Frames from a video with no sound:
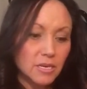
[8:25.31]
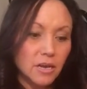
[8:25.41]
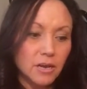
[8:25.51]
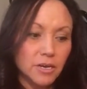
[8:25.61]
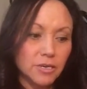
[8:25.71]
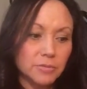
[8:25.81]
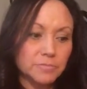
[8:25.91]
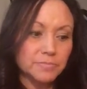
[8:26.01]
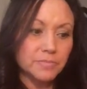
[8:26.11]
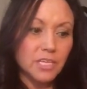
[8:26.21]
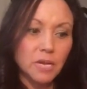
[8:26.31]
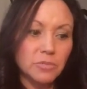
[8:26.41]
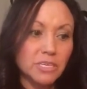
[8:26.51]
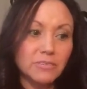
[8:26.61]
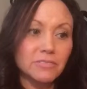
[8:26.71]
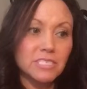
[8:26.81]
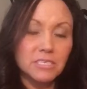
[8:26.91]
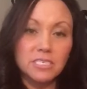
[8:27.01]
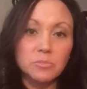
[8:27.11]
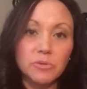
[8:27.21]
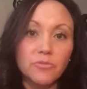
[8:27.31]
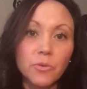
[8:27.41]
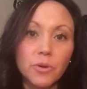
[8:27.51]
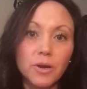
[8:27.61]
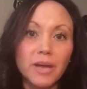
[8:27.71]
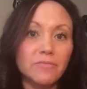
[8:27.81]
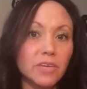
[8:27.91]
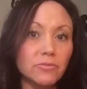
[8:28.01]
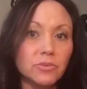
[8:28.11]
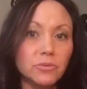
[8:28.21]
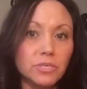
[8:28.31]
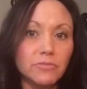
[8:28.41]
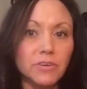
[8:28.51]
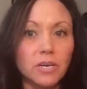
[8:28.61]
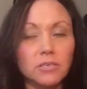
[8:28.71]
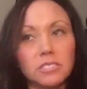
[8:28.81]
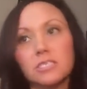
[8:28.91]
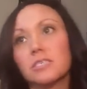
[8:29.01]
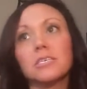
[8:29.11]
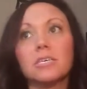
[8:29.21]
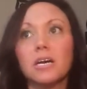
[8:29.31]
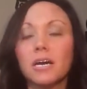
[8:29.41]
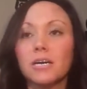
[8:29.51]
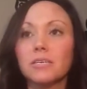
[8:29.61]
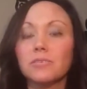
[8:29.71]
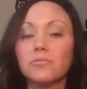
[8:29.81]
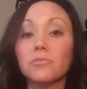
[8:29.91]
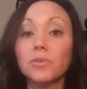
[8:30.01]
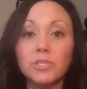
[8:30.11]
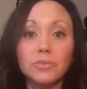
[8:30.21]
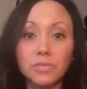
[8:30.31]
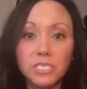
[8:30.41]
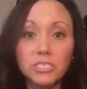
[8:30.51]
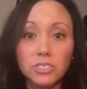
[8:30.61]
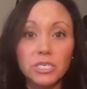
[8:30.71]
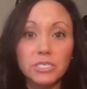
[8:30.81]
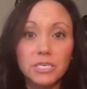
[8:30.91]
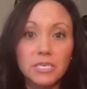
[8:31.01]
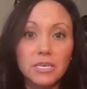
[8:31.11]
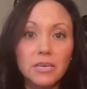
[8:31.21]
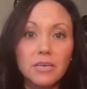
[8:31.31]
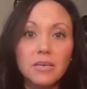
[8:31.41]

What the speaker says: I believe I've said this before, I've never really felt really restricted.